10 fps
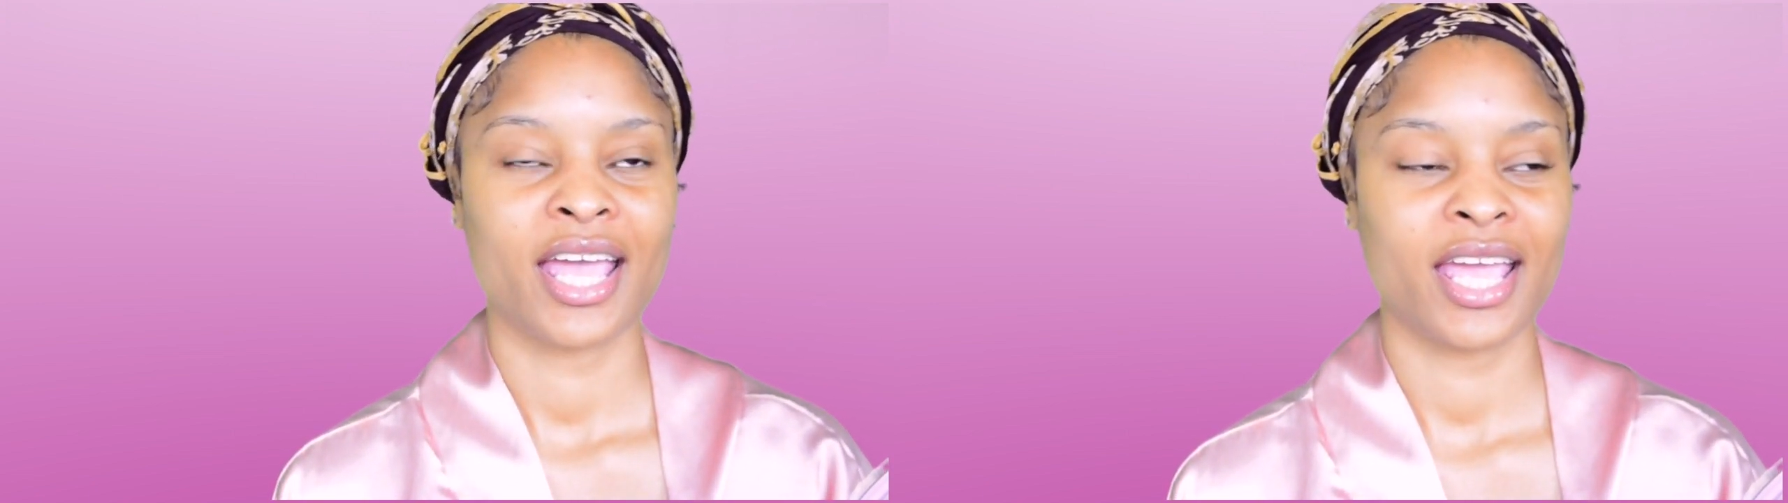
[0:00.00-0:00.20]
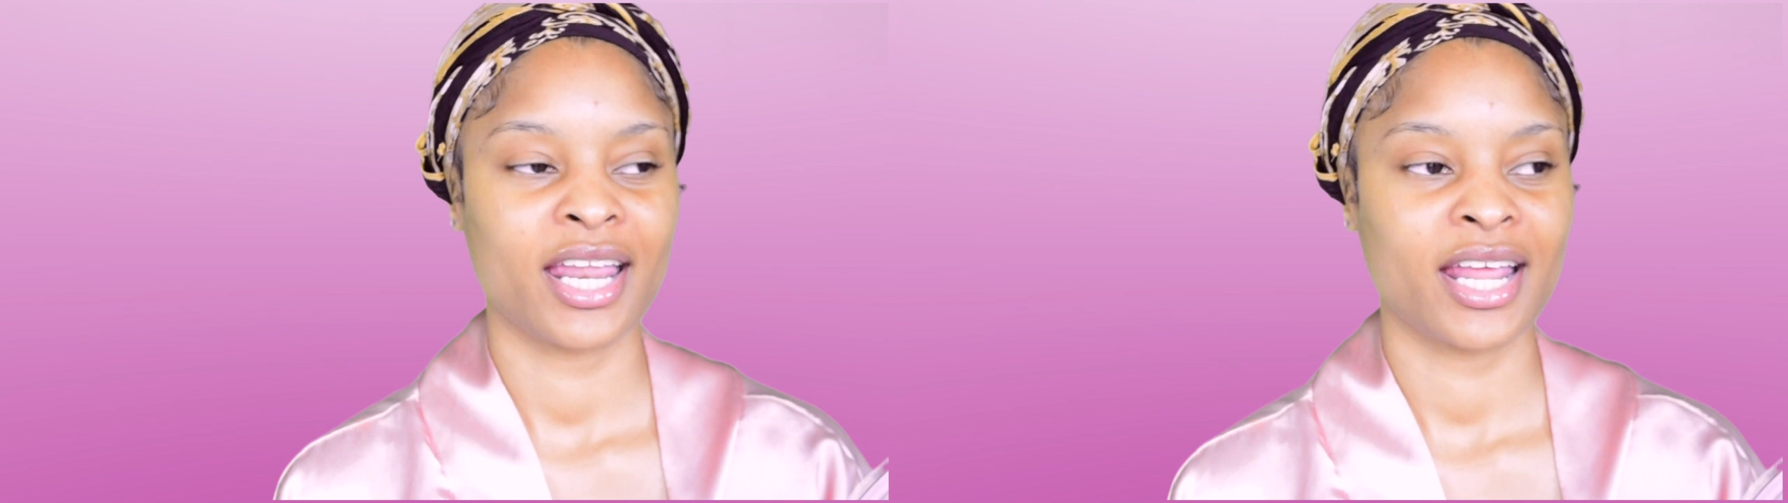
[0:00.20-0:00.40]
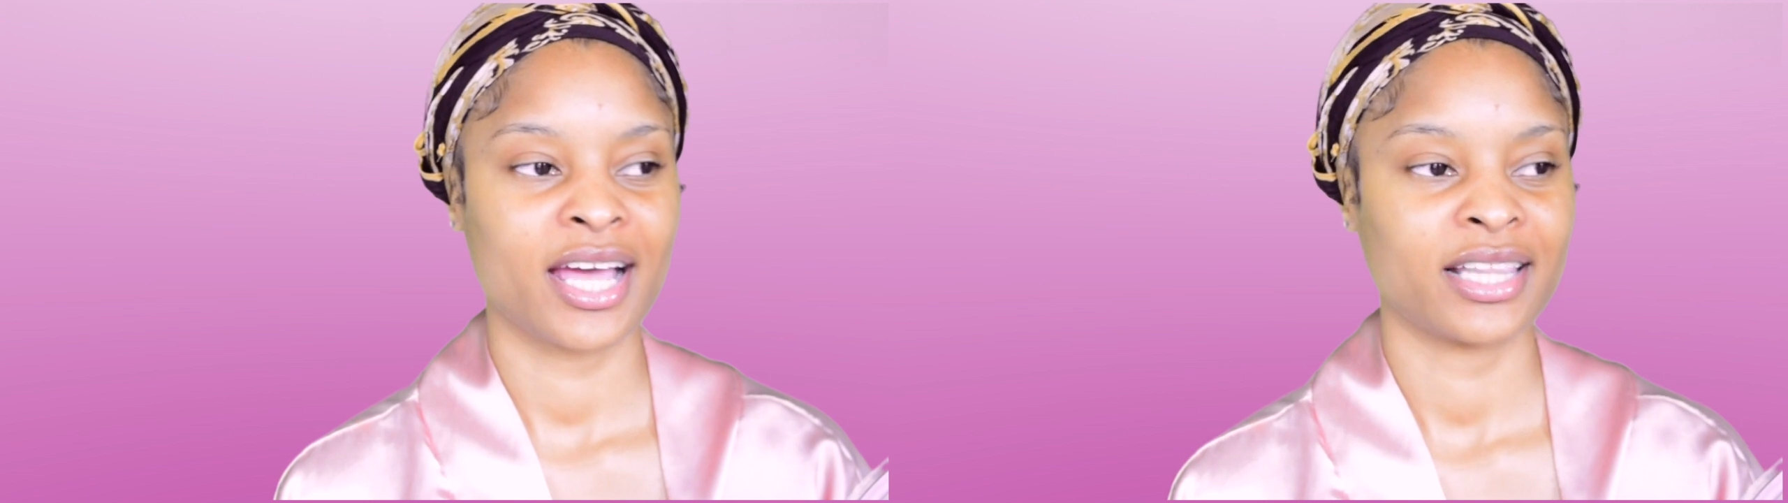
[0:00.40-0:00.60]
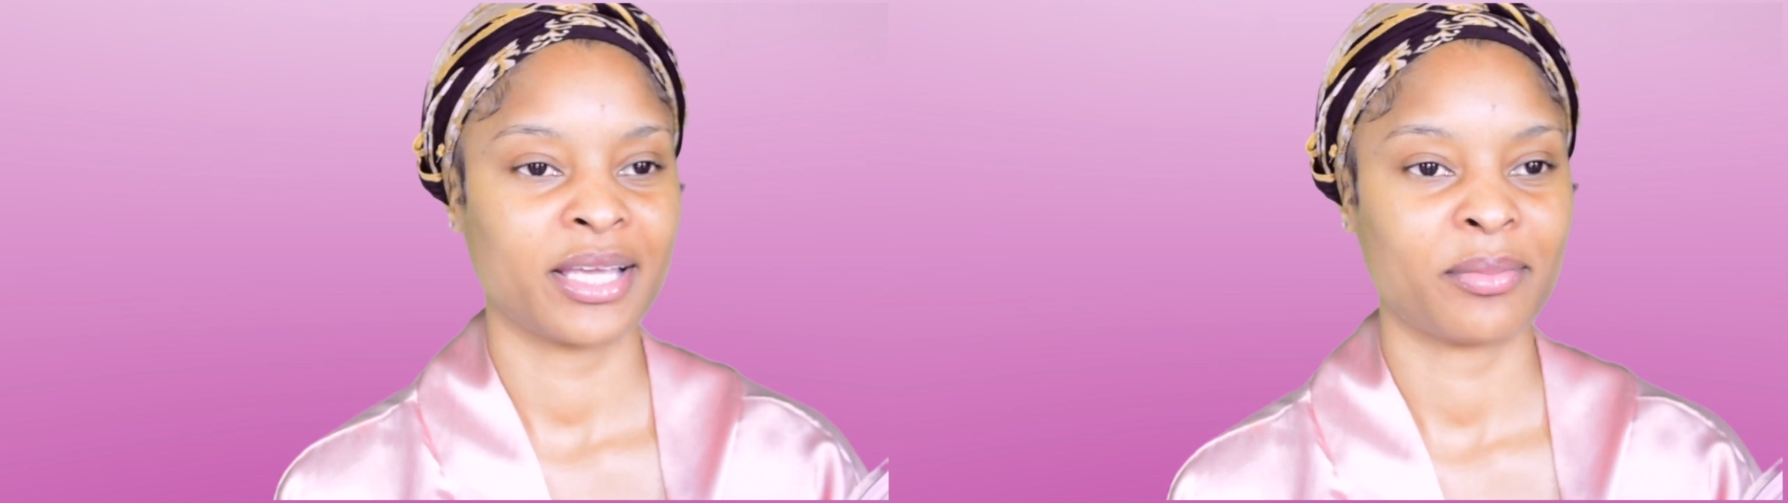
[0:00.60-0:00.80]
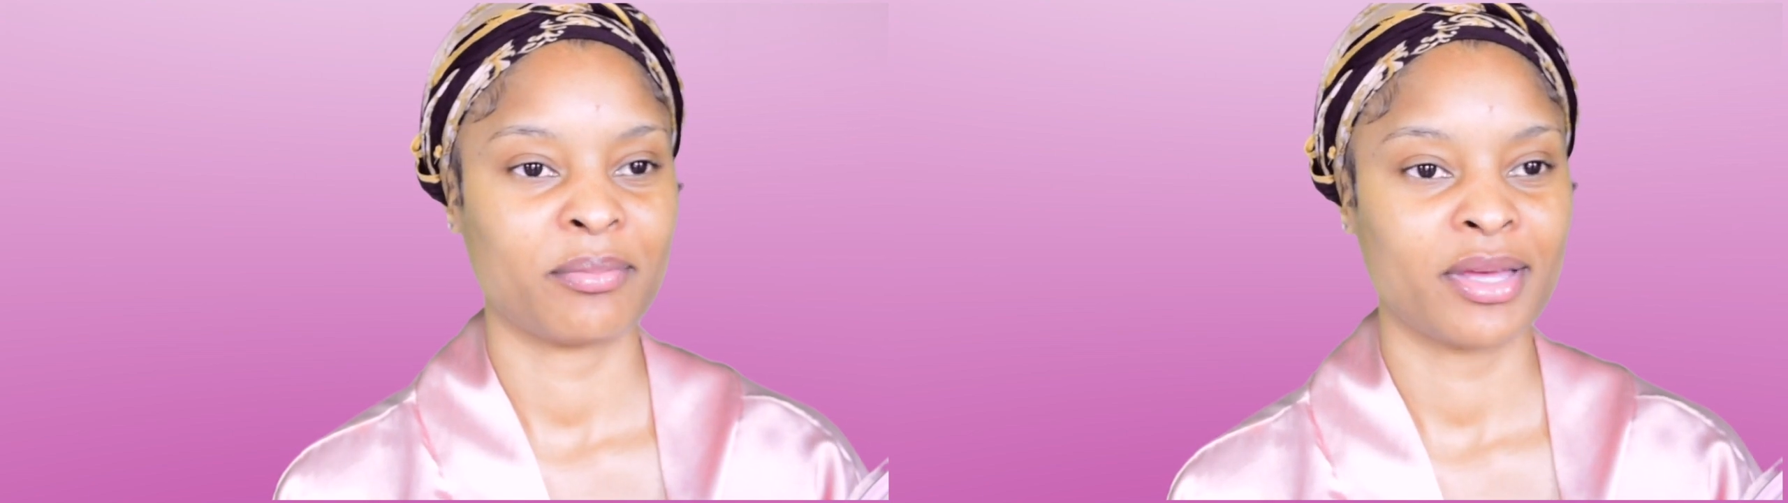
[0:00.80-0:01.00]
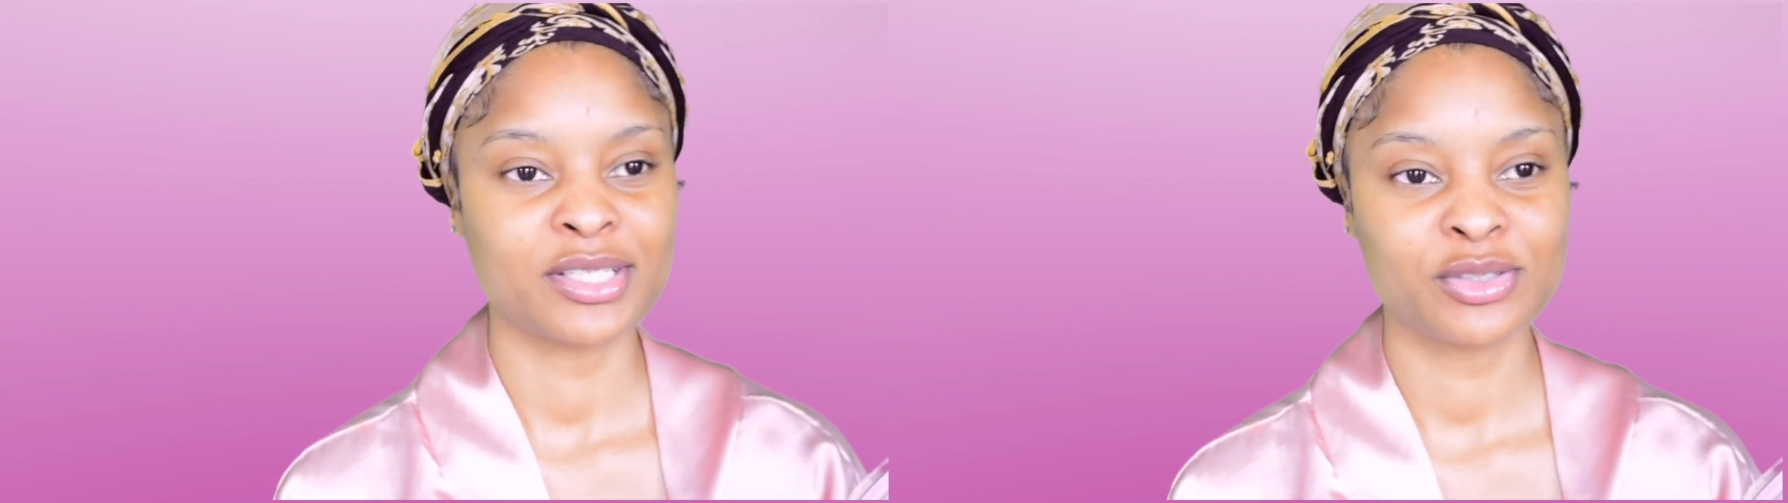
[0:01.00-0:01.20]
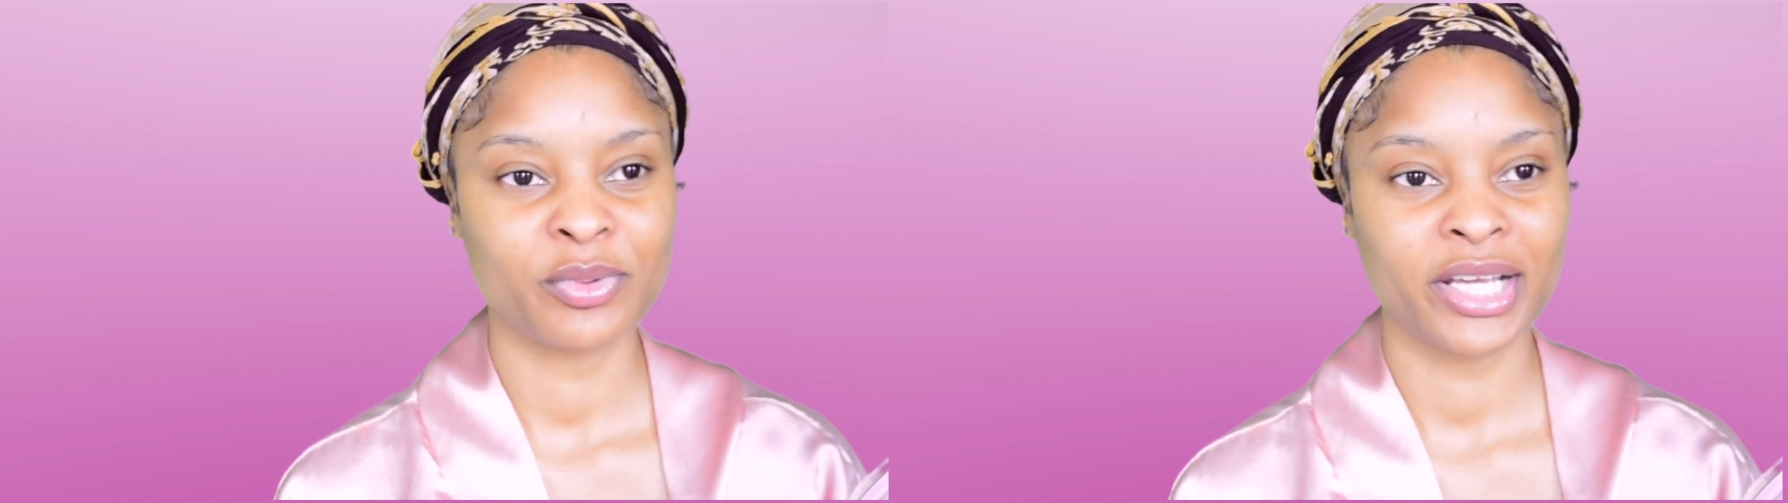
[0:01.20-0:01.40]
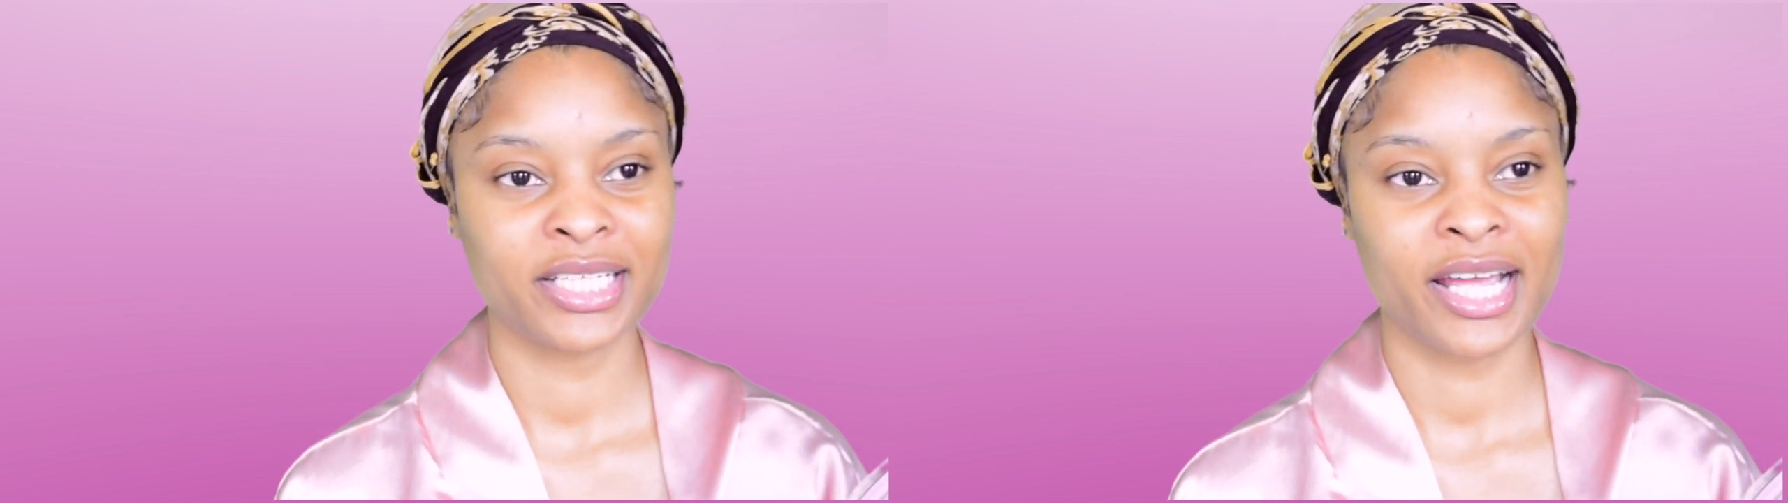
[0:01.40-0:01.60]
and I had like a mental
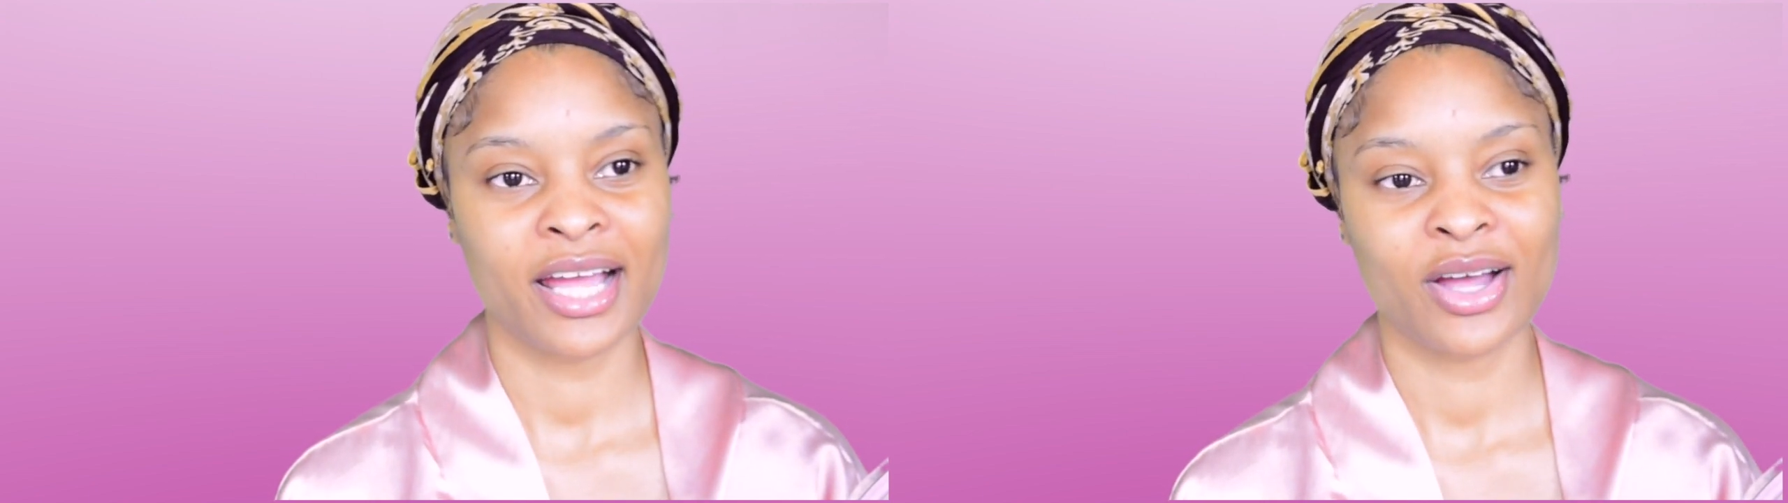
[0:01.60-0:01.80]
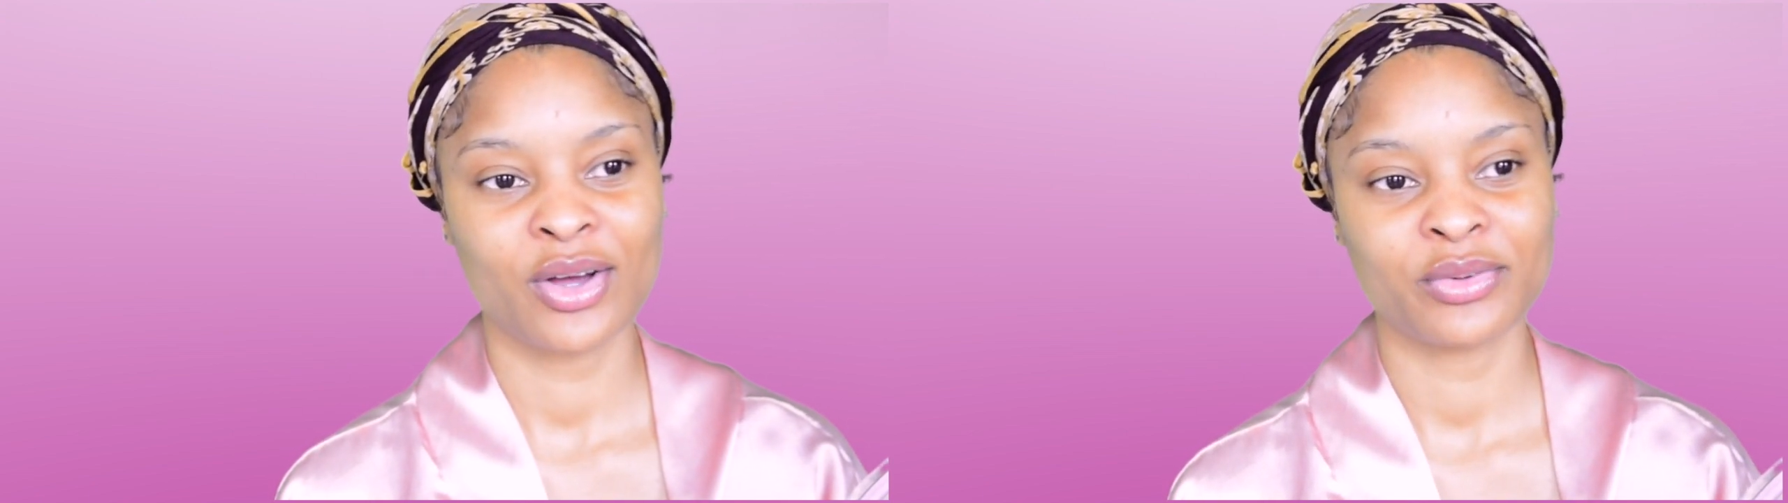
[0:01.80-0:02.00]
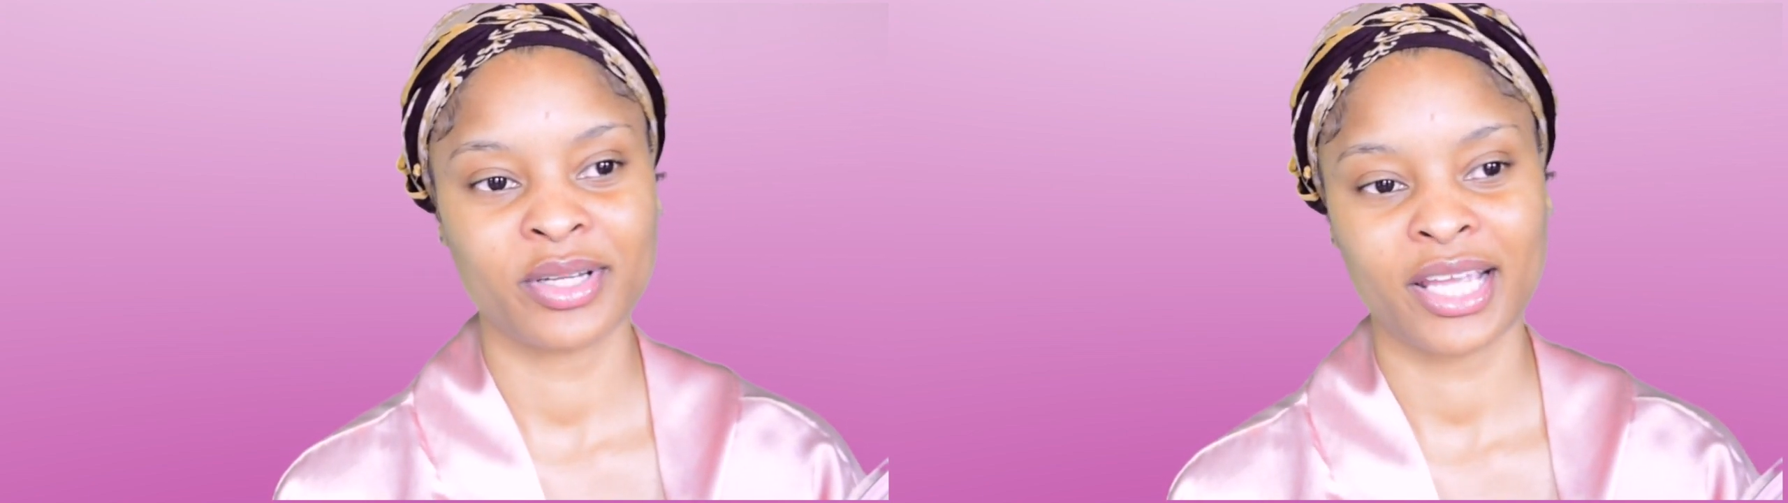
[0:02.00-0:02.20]
breakdown,